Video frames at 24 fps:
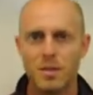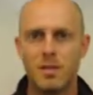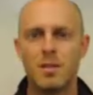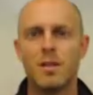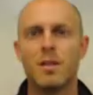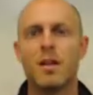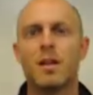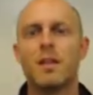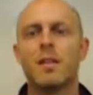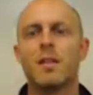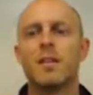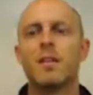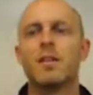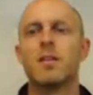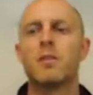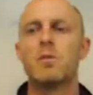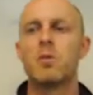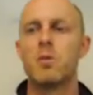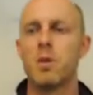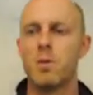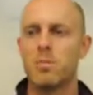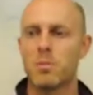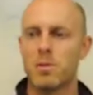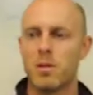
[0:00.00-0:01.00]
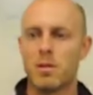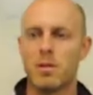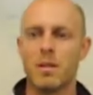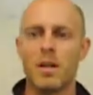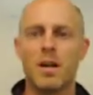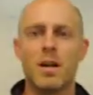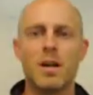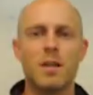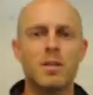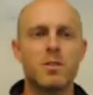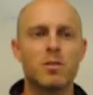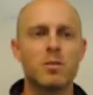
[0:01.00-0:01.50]
And then you come to
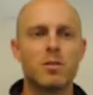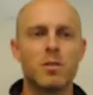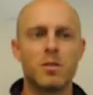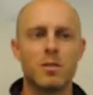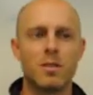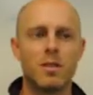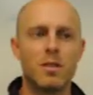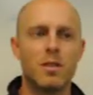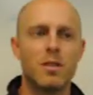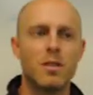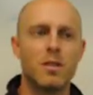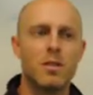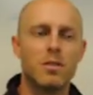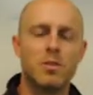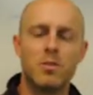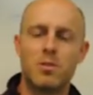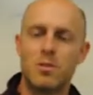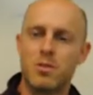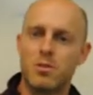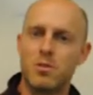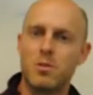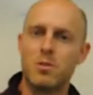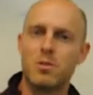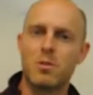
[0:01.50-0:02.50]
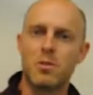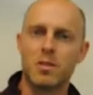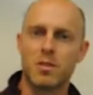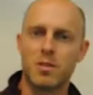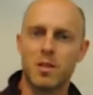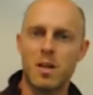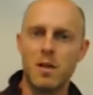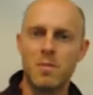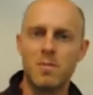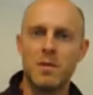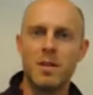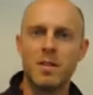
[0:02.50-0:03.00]
class, you just do your
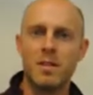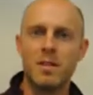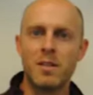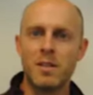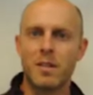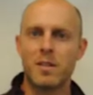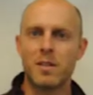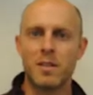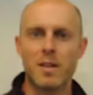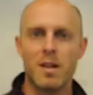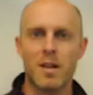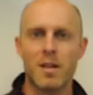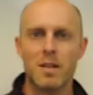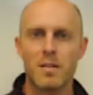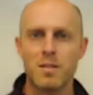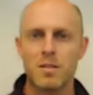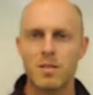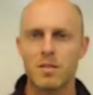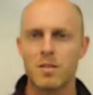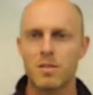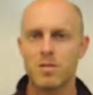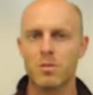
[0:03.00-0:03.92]
assignment in class,